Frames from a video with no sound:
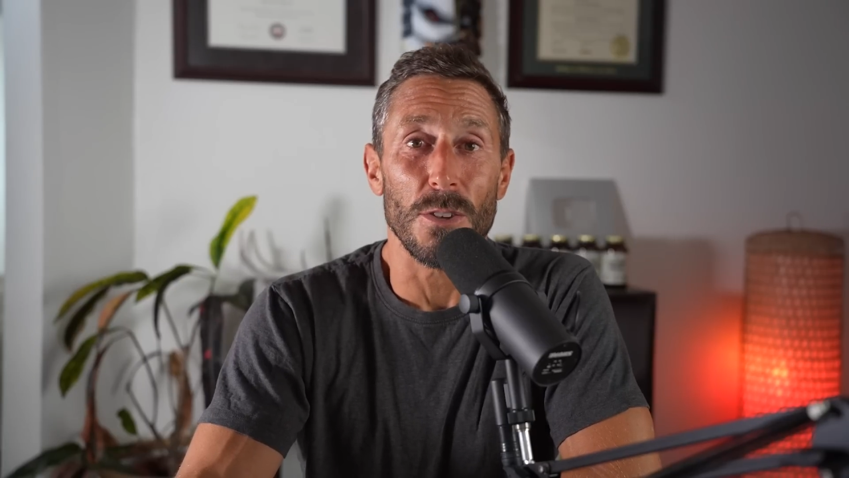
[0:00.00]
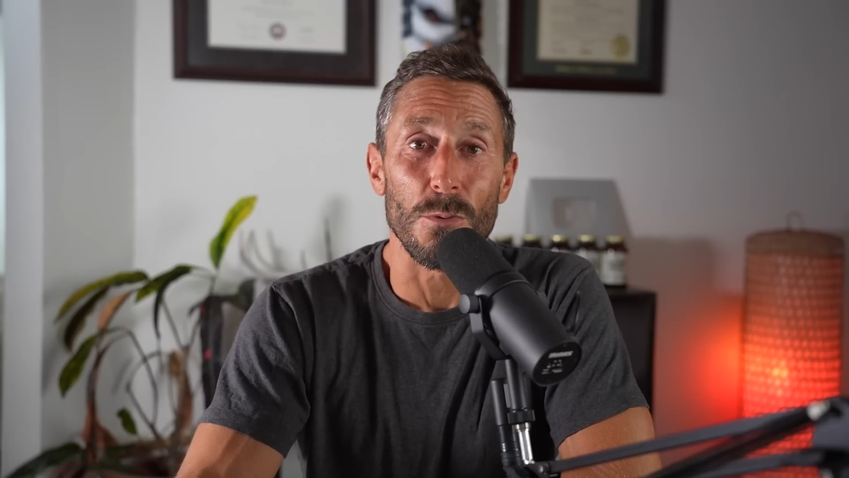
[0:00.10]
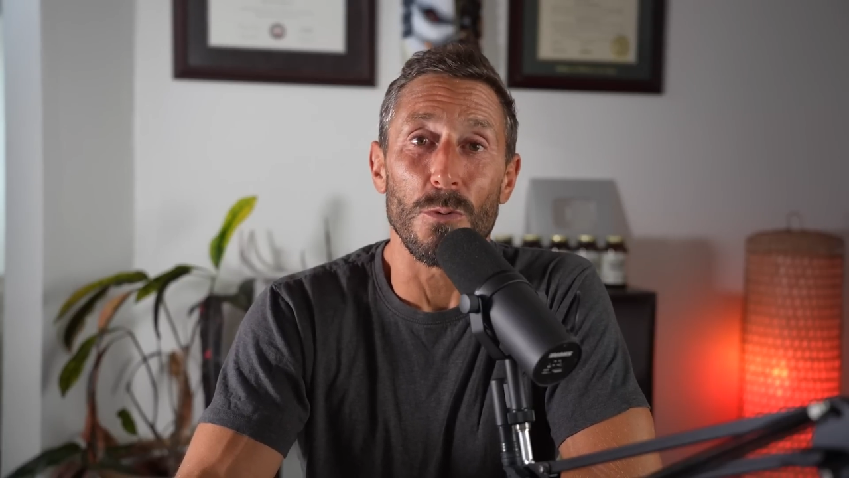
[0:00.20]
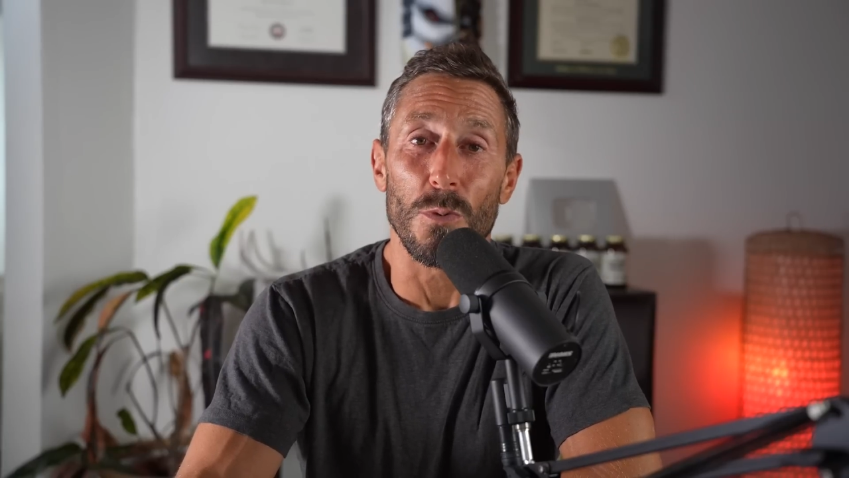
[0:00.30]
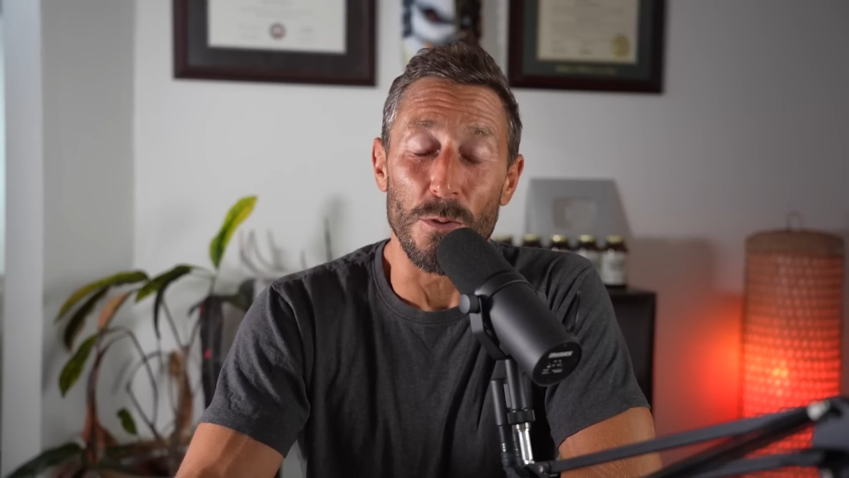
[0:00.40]

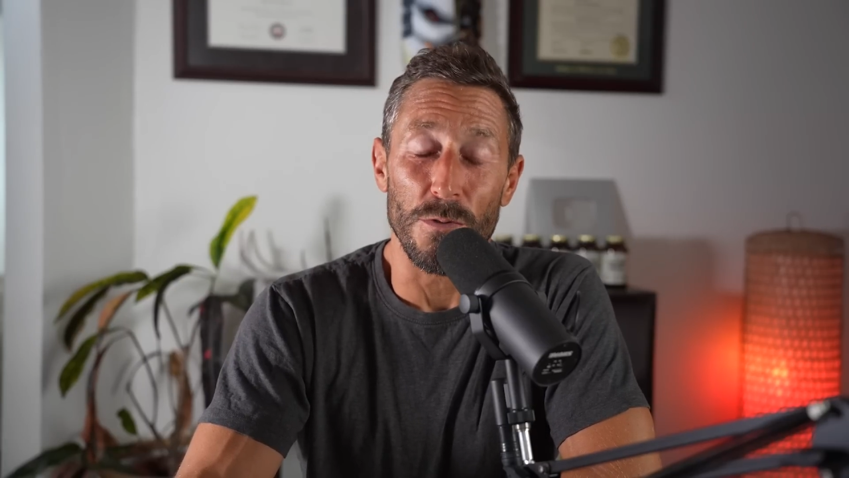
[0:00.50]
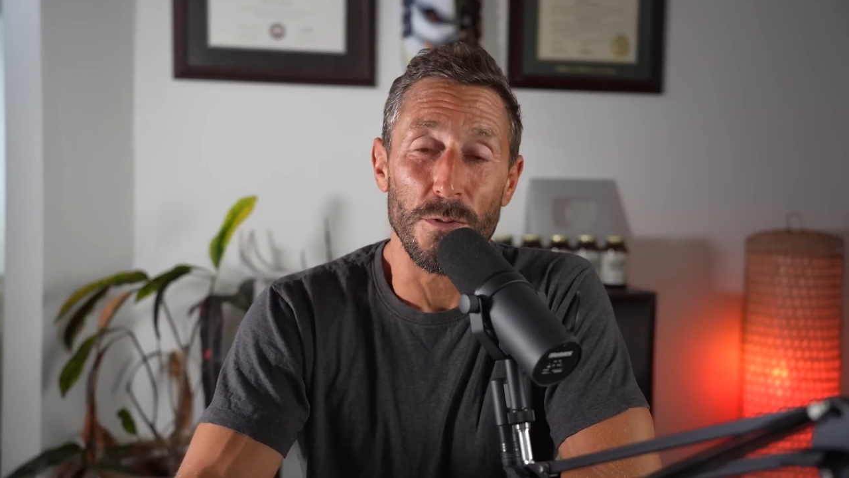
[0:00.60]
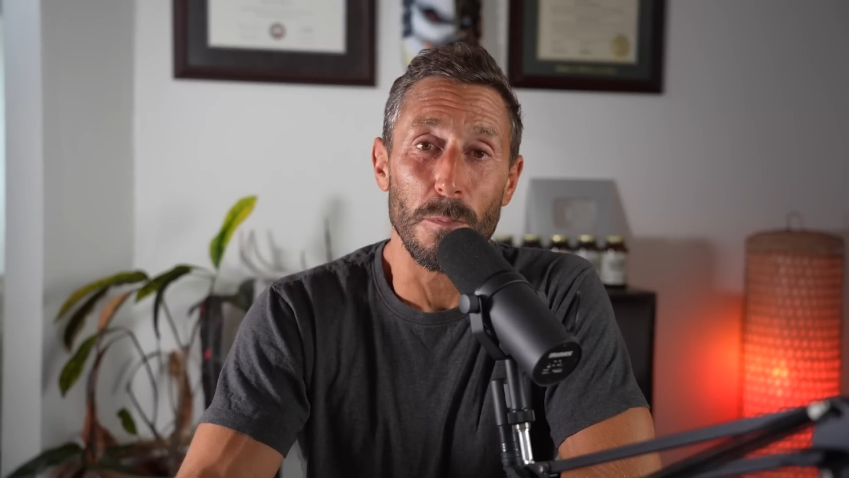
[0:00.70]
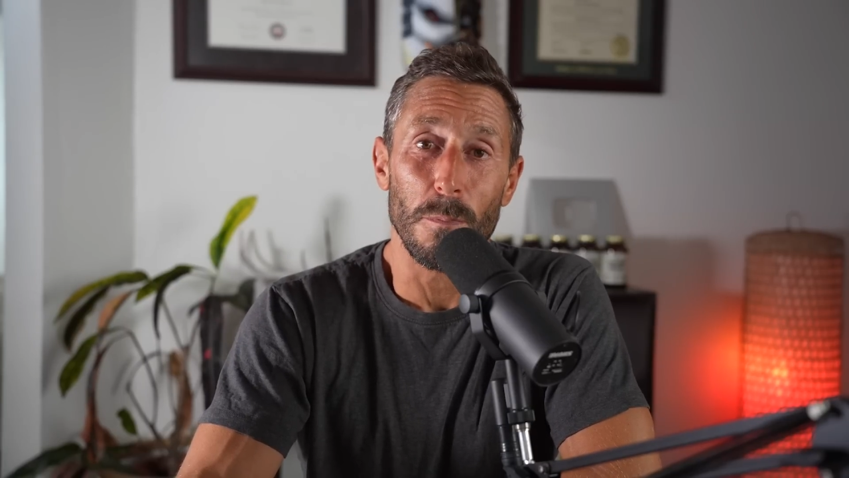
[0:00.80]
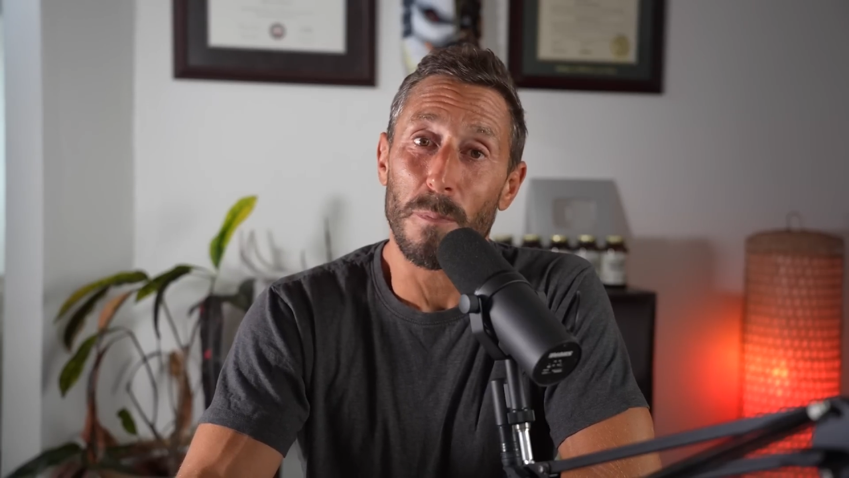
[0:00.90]
through the
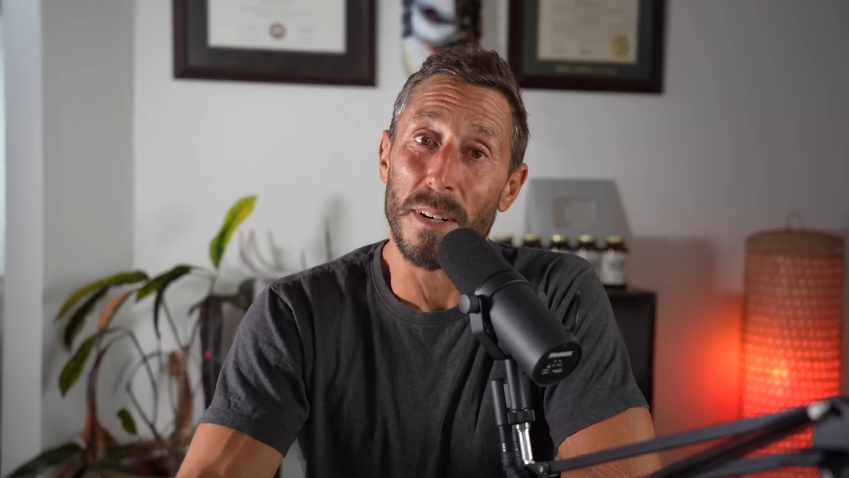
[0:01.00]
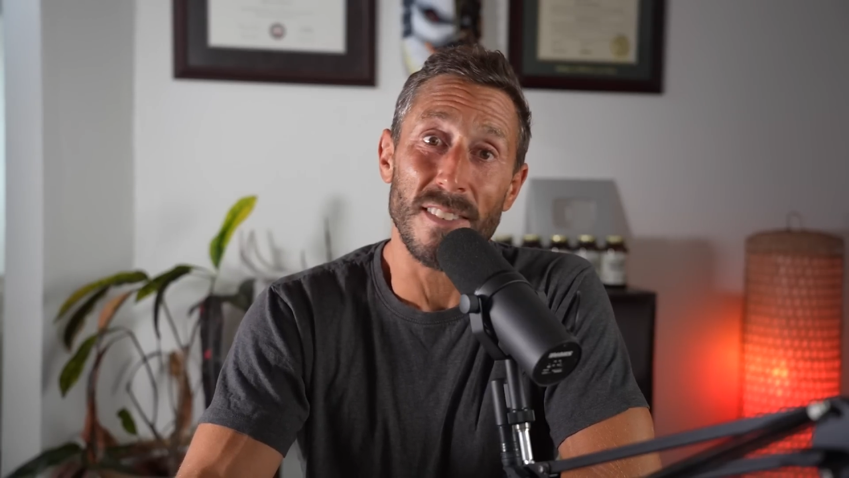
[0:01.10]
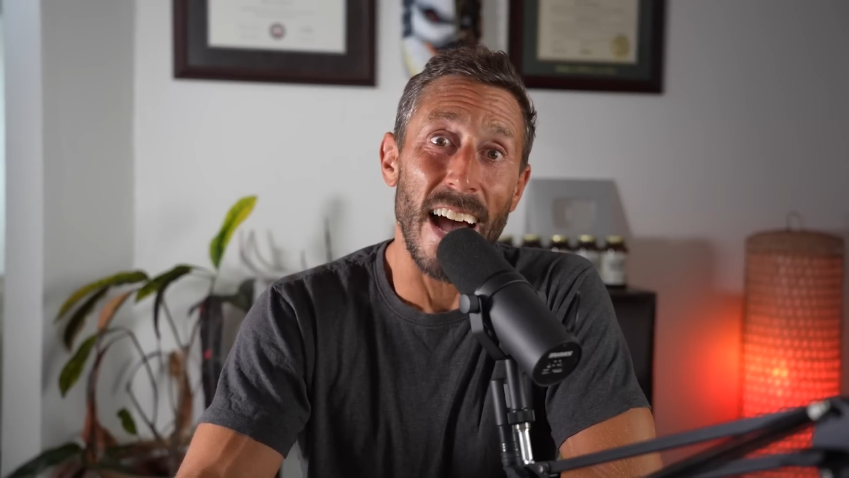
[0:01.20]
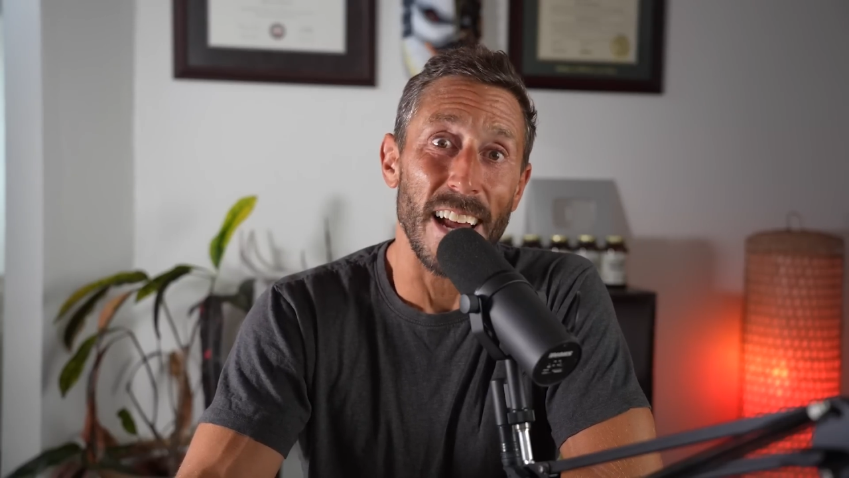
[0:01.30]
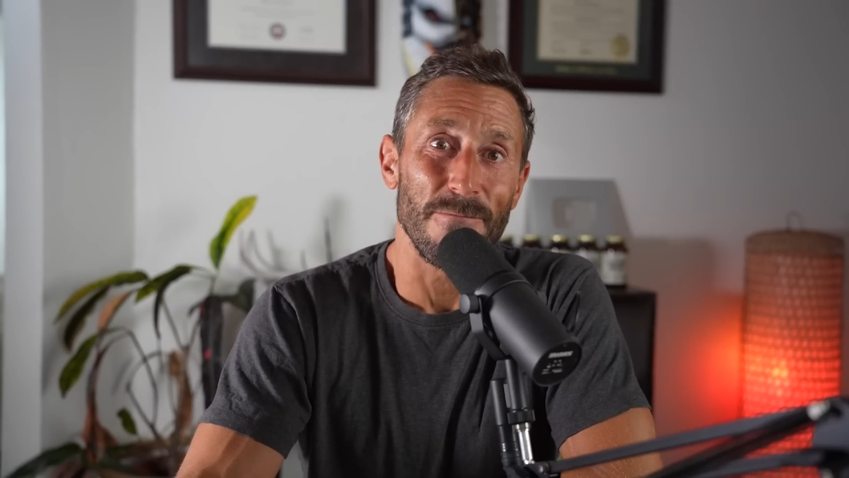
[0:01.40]
roof, but it's
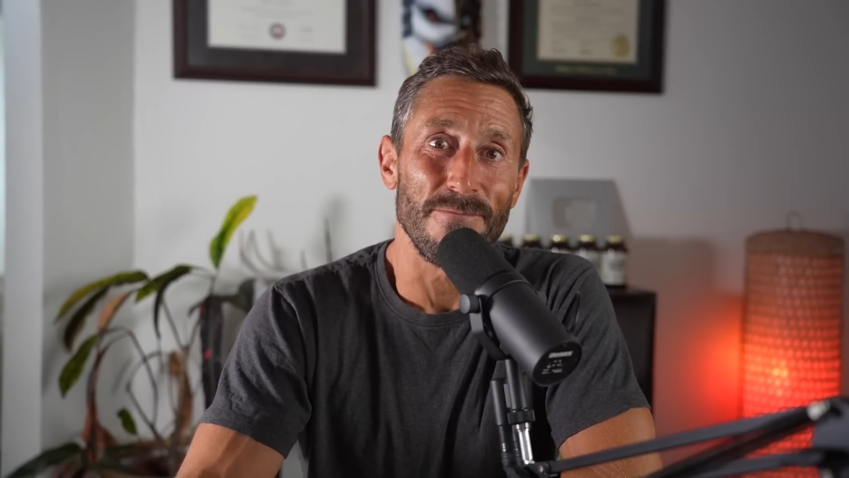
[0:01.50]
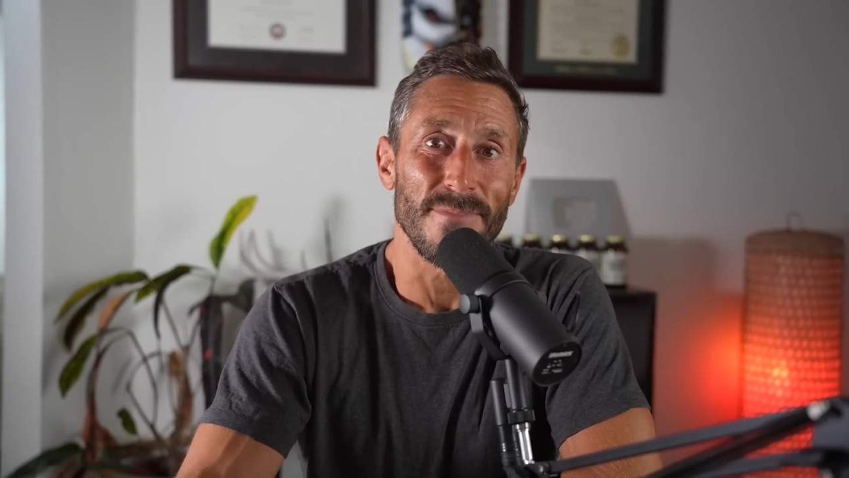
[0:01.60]
not.